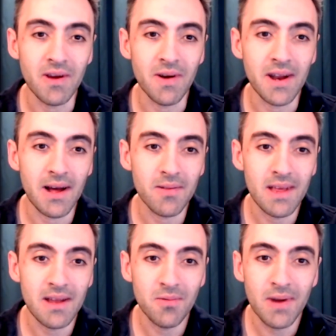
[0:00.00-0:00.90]
it out.
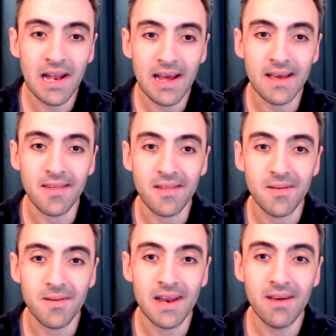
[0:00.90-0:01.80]
It really is.
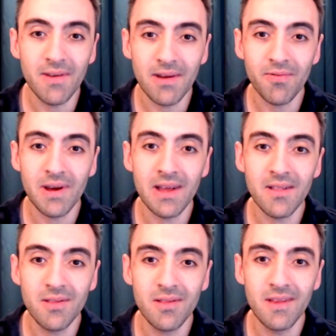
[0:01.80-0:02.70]
And even if we
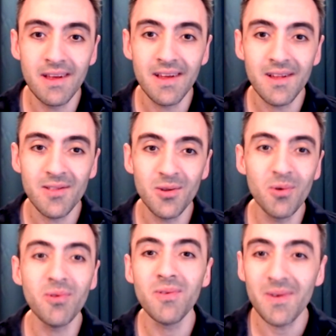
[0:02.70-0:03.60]

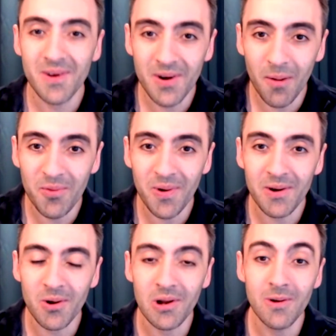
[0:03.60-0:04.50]
do come to a
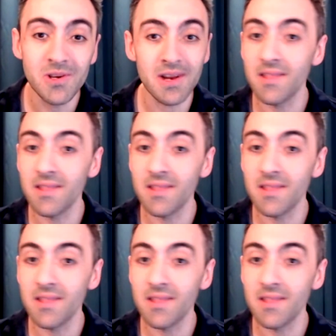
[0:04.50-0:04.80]
conclusion, it's